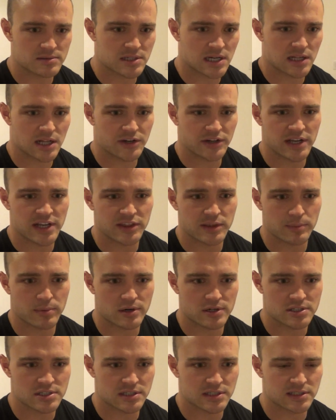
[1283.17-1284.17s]
not allowed to hit the
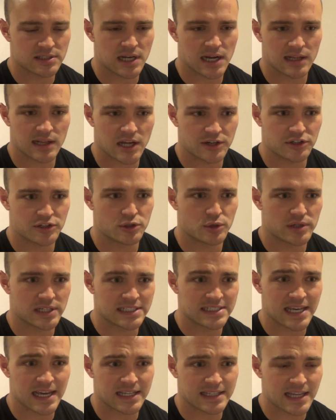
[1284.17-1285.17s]
person, not allowed to do any
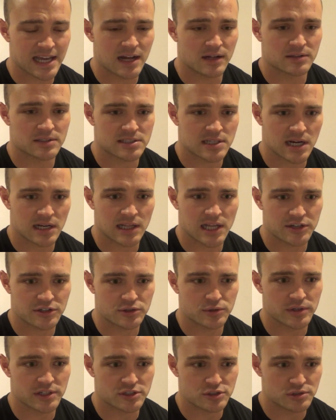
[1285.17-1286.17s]
takedowns, not allowed to
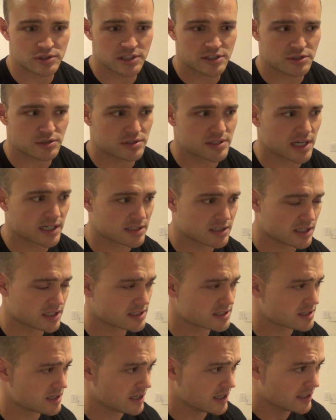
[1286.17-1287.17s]
do any jiu-jitsu
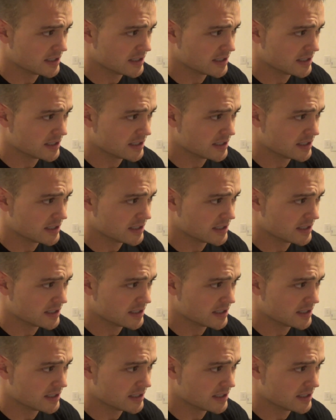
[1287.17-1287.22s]
techniques.